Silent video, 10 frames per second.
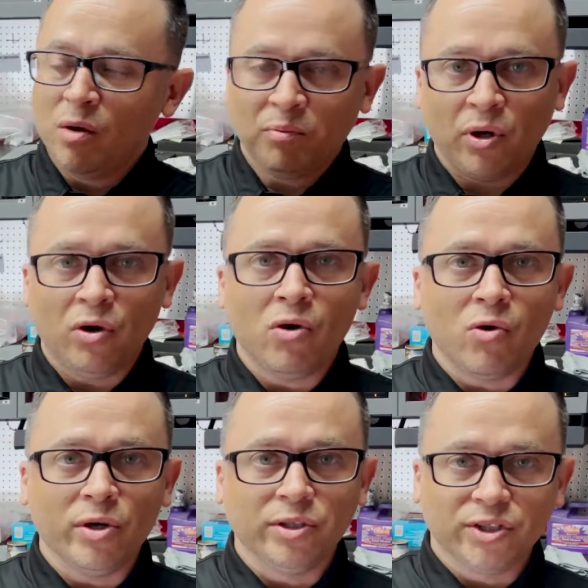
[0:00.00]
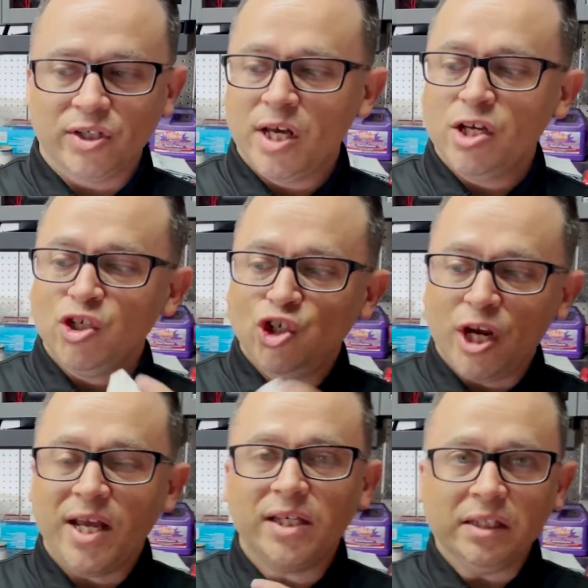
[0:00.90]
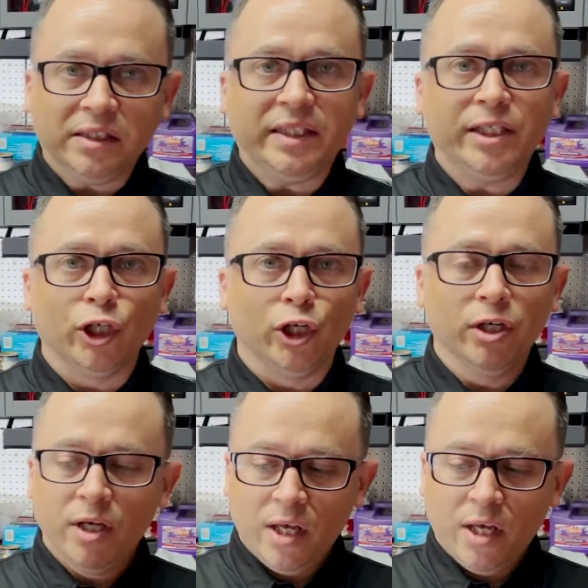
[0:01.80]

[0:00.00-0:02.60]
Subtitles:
Pro Oils Chain Cleaner.